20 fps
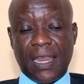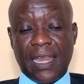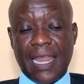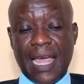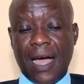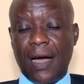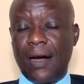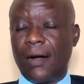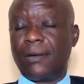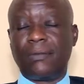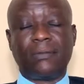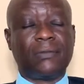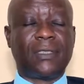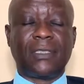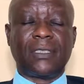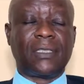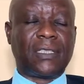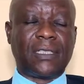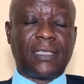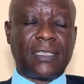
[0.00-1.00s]
Now,
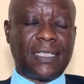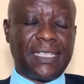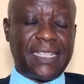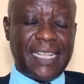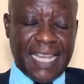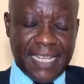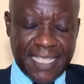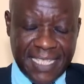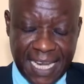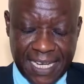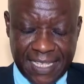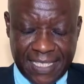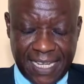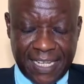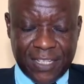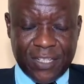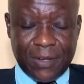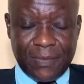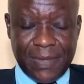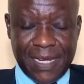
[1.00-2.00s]
ladies and
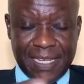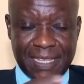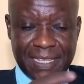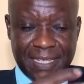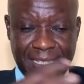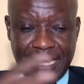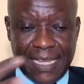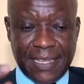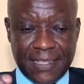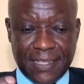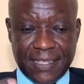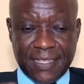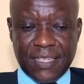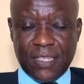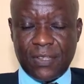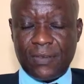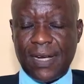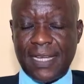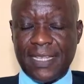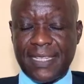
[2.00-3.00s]
gentlemen, since
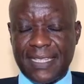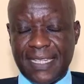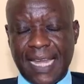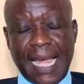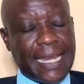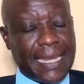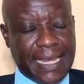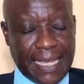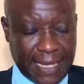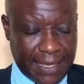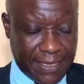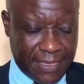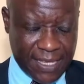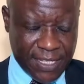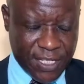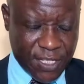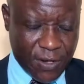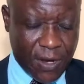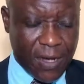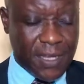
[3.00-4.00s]
you are studying
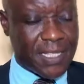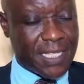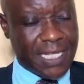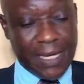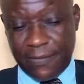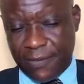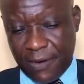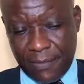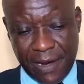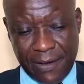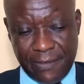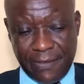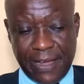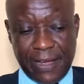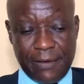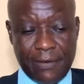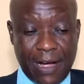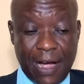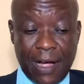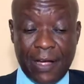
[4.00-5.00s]
this concept from
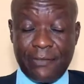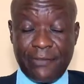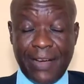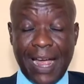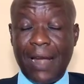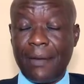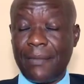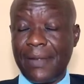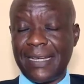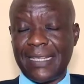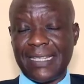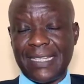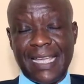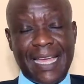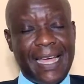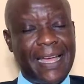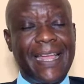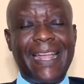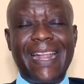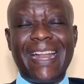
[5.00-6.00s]
our environment
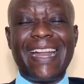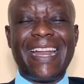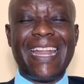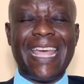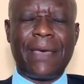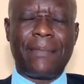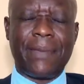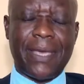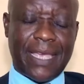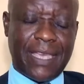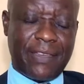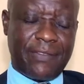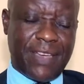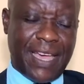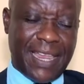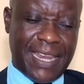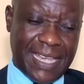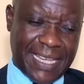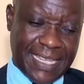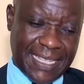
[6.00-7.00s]
here, let me give you
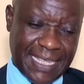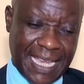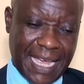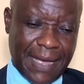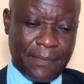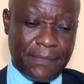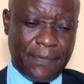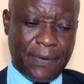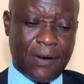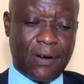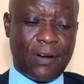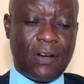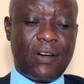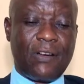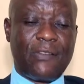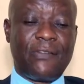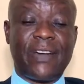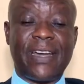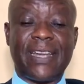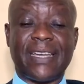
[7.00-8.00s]
an
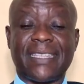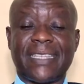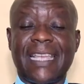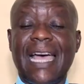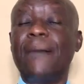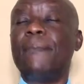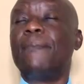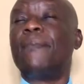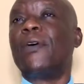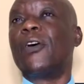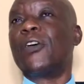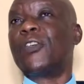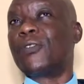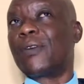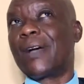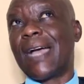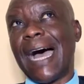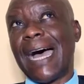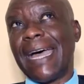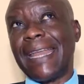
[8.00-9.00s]
example. For example,
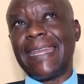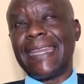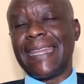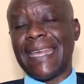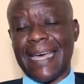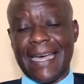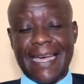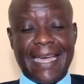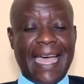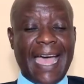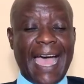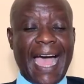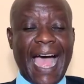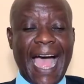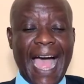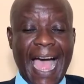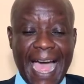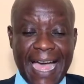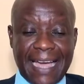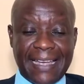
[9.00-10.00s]
Uganda
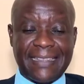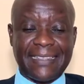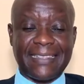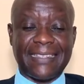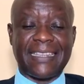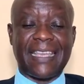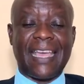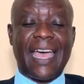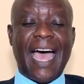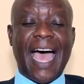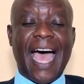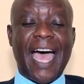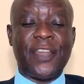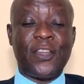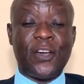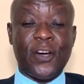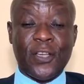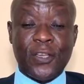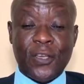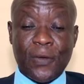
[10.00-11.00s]
has
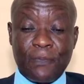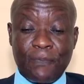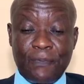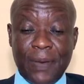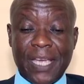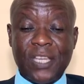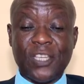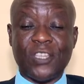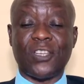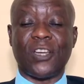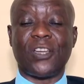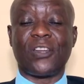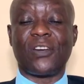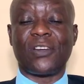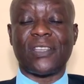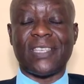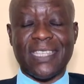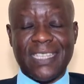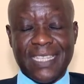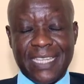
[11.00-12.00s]
an
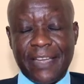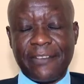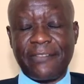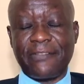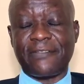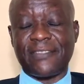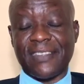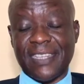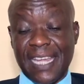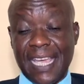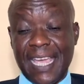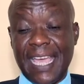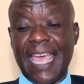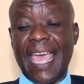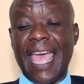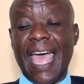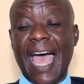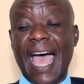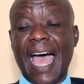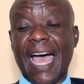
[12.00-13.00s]
Occupational Safety
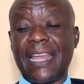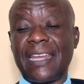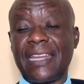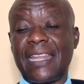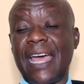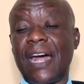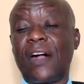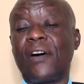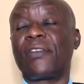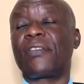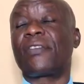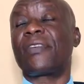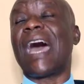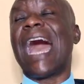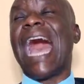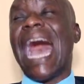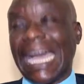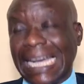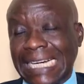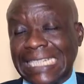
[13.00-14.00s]
and Health
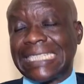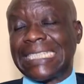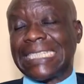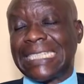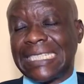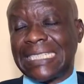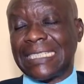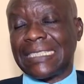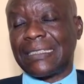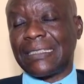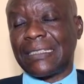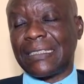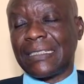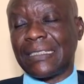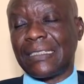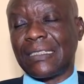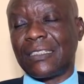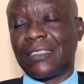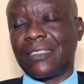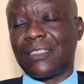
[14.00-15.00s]
Act,
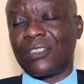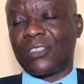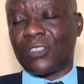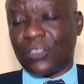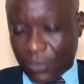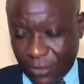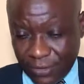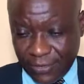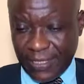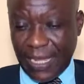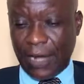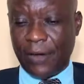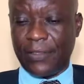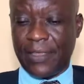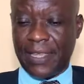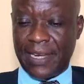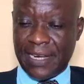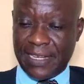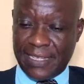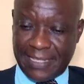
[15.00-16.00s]

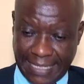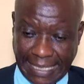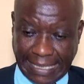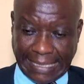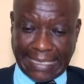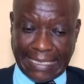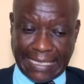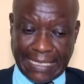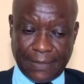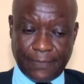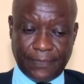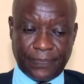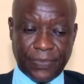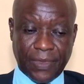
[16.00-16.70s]
2006.